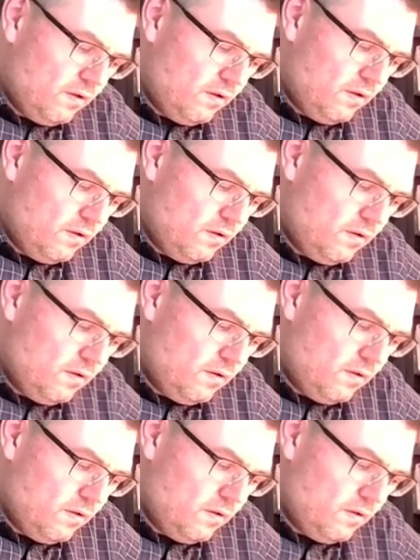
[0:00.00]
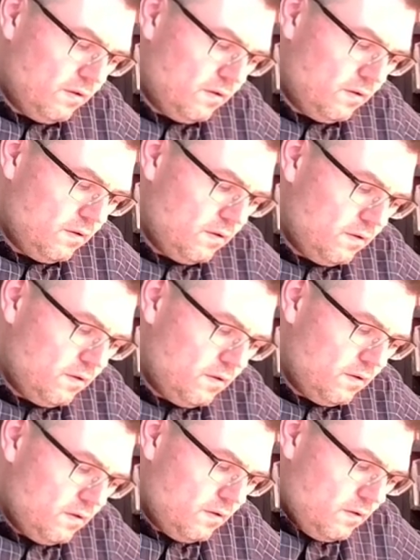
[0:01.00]

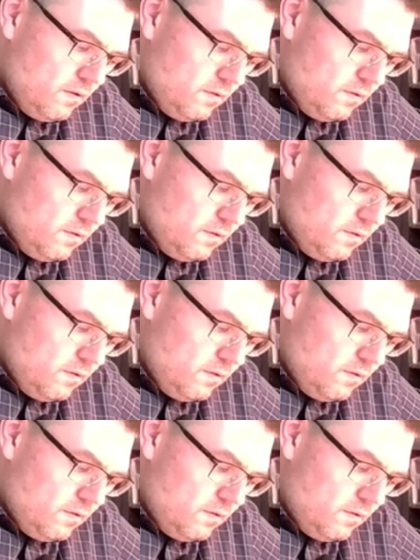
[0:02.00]
[no speech]